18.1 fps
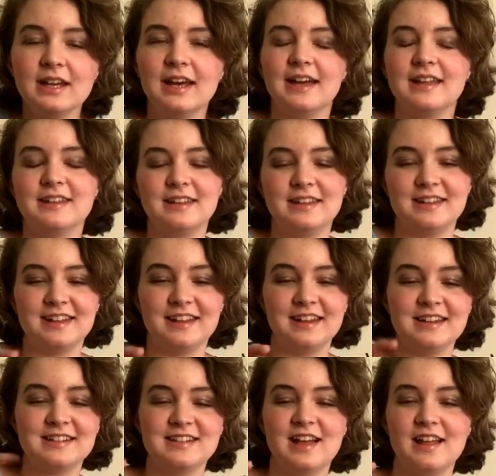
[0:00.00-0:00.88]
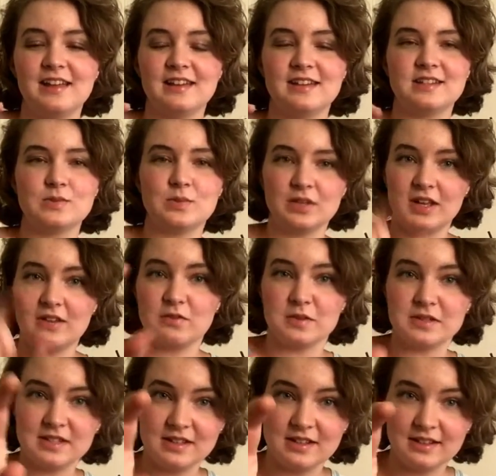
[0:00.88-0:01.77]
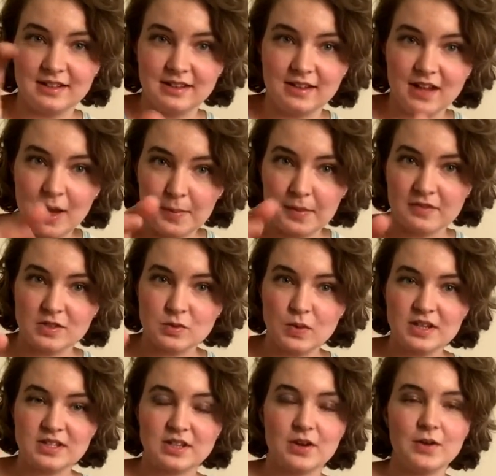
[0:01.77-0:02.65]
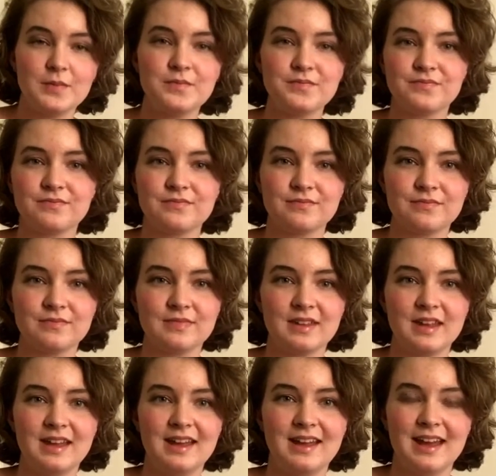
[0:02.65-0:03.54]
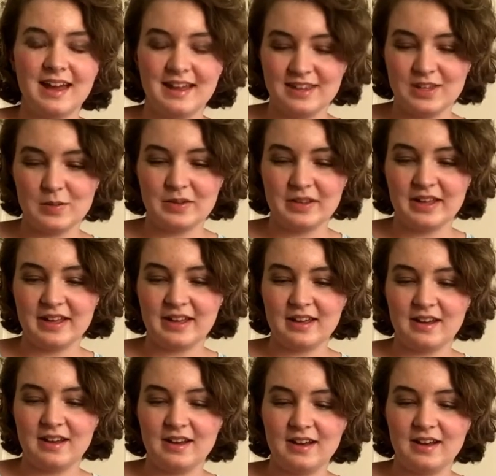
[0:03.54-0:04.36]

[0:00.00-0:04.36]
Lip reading: And then the Italians would give them this little cup of espresso. And they'd be like,